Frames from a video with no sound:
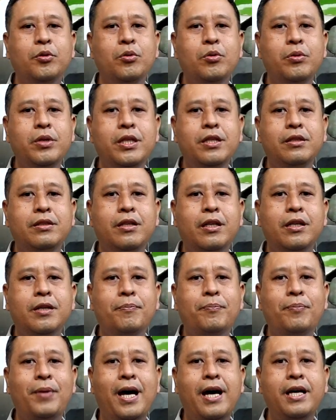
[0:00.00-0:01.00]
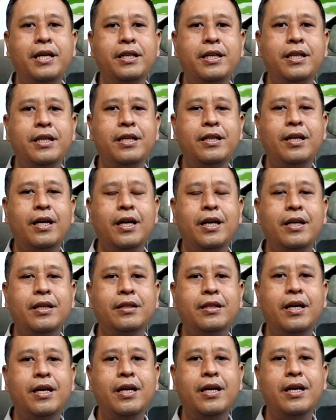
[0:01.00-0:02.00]
doing their planning
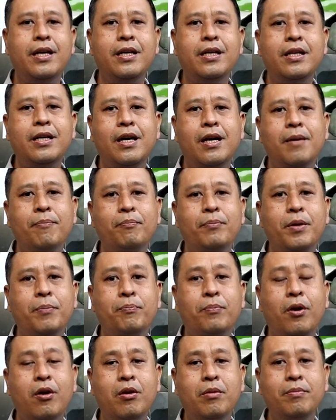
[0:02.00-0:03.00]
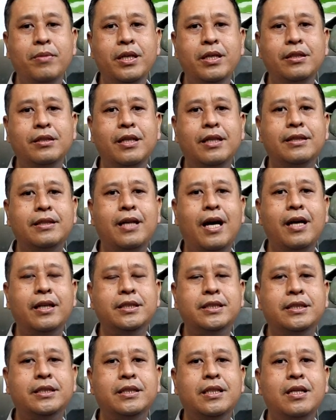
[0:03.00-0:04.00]
and then performing the
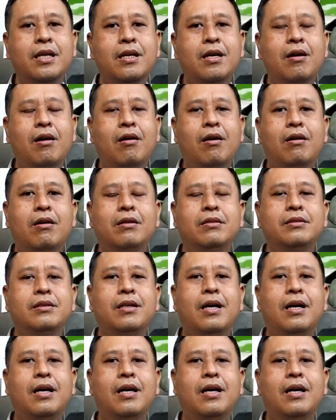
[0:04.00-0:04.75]
tasks on